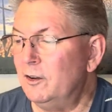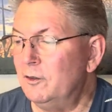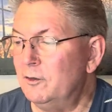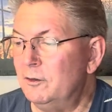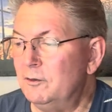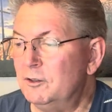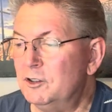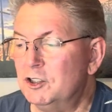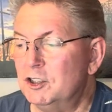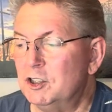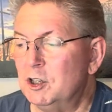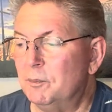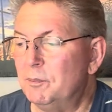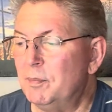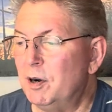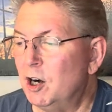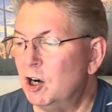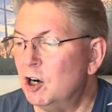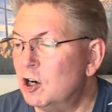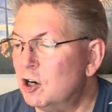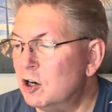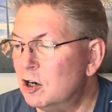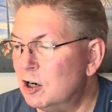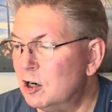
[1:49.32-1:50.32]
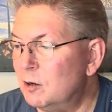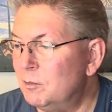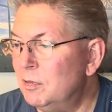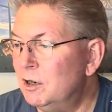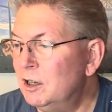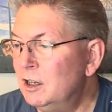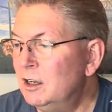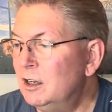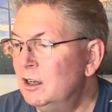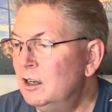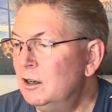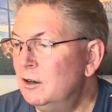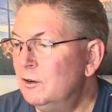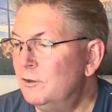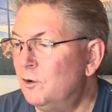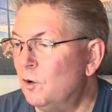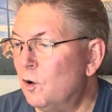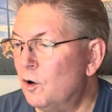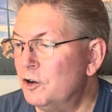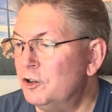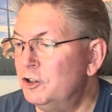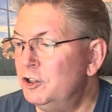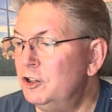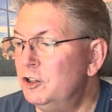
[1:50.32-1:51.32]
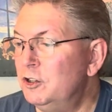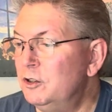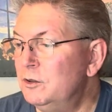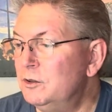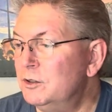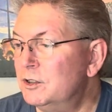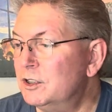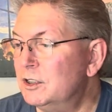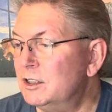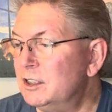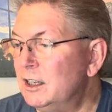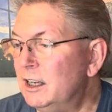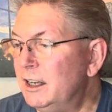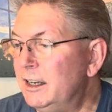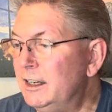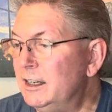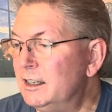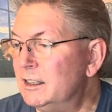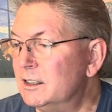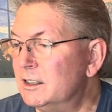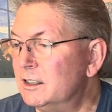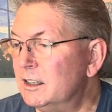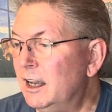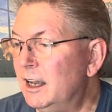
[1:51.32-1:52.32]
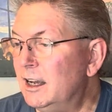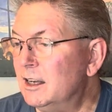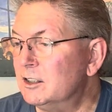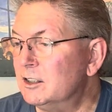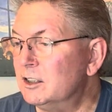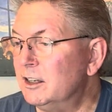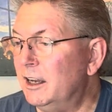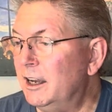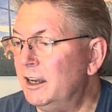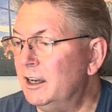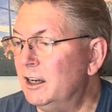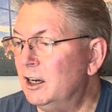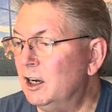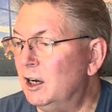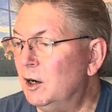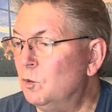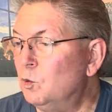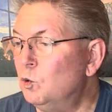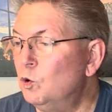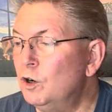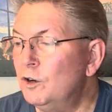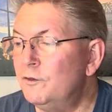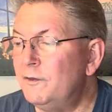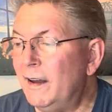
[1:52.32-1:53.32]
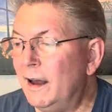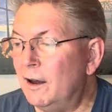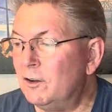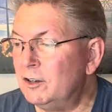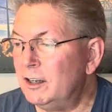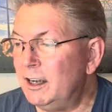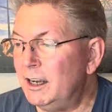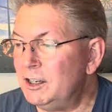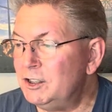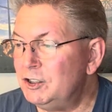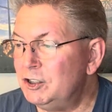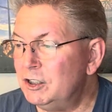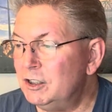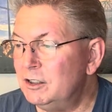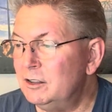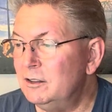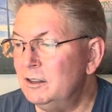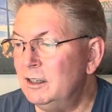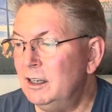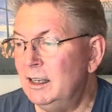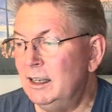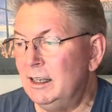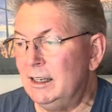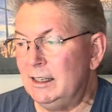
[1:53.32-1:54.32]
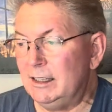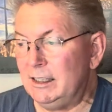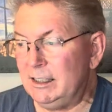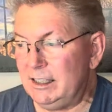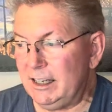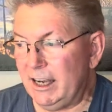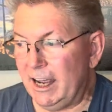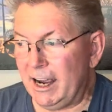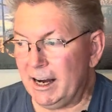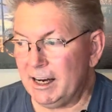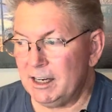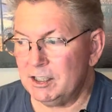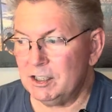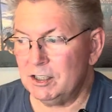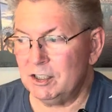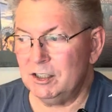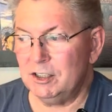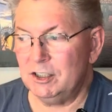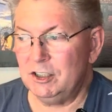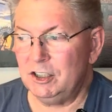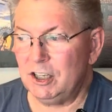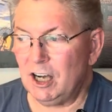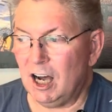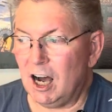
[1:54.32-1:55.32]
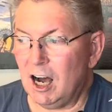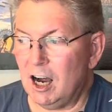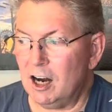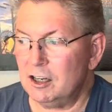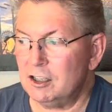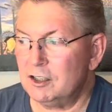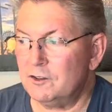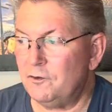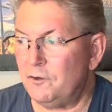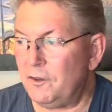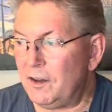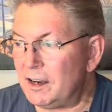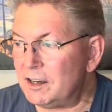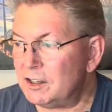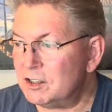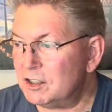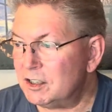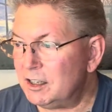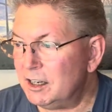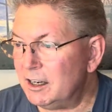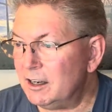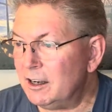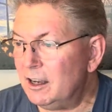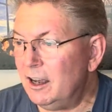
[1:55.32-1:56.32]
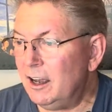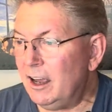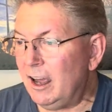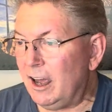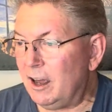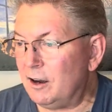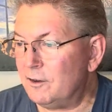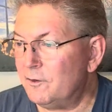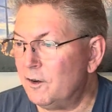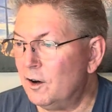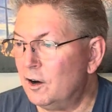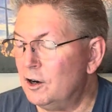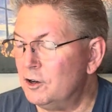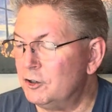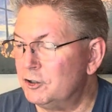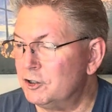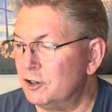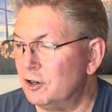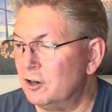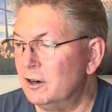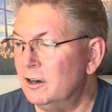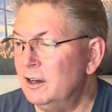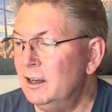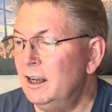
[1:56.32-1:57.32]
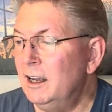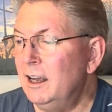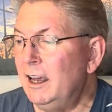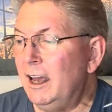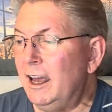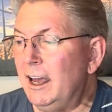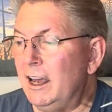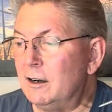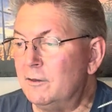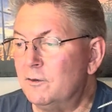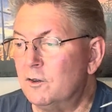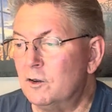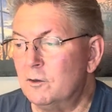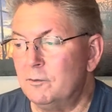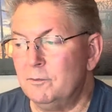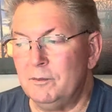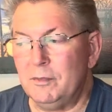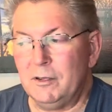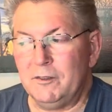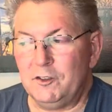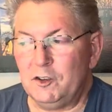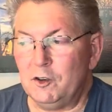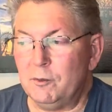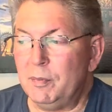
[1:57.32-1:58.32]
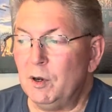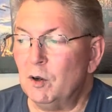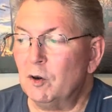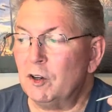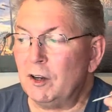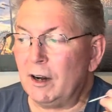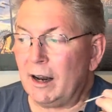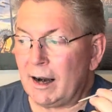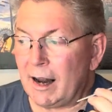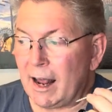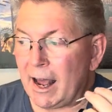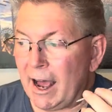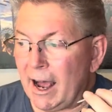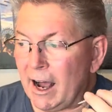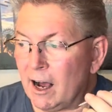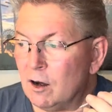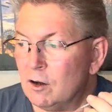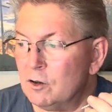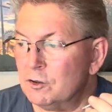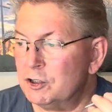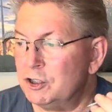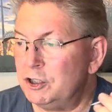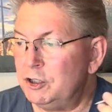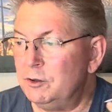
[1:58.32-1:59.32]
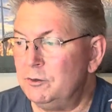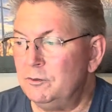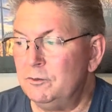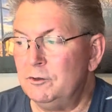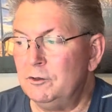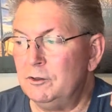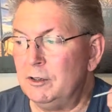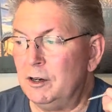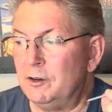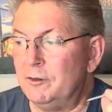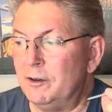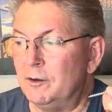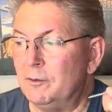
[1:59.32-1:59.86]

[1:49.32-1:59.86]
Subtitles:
superb for use as a wood foundation, decks, docks, fencing, and furniture. And for if you're building a house, they're